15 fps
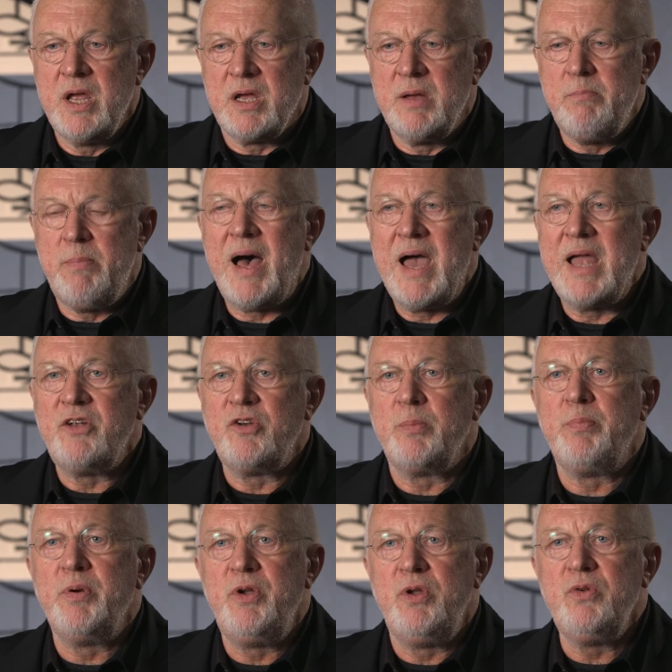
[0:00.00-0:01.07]
combine to
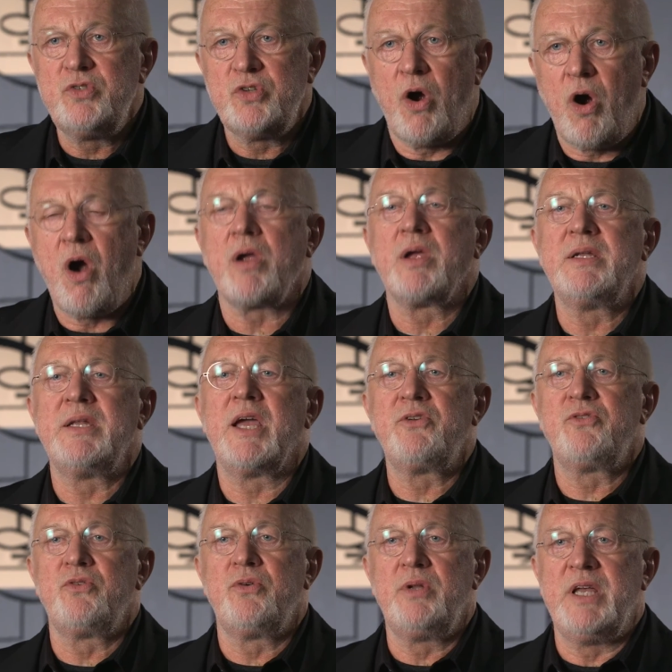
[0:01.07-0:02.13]
produce
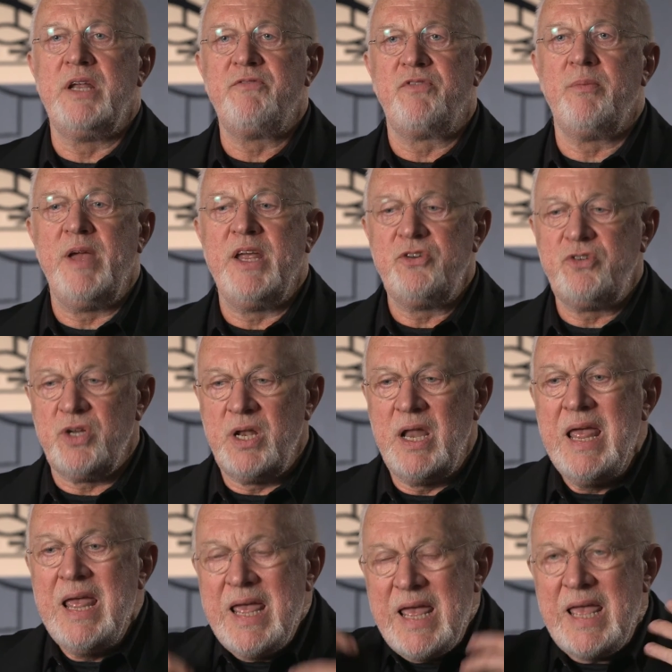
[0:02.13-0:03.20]
architectural information
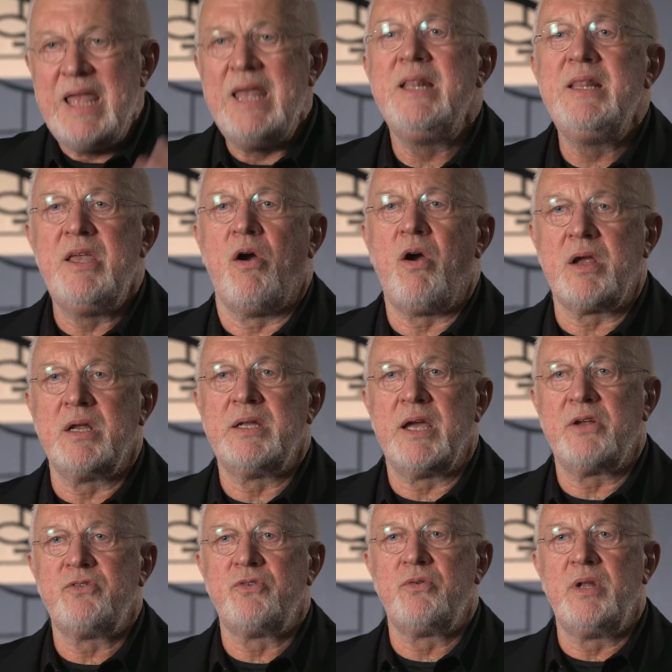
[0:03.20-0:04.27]
in the
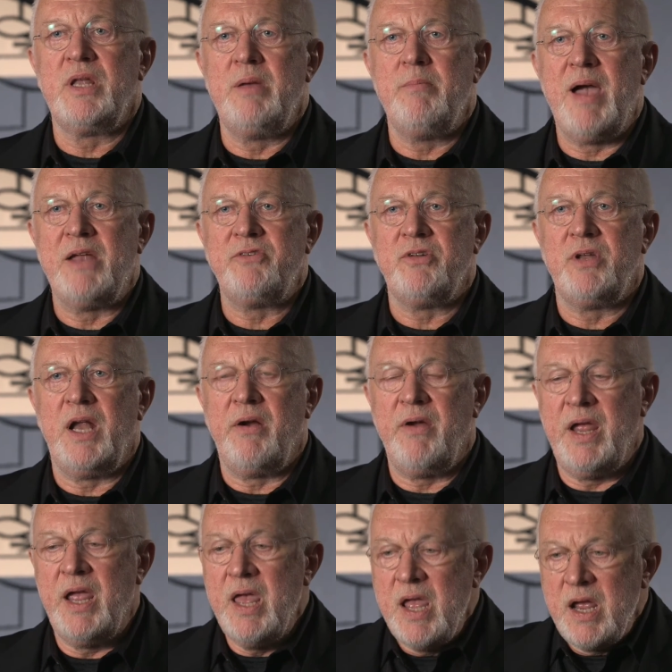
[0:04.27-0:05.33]
architectural imaginary,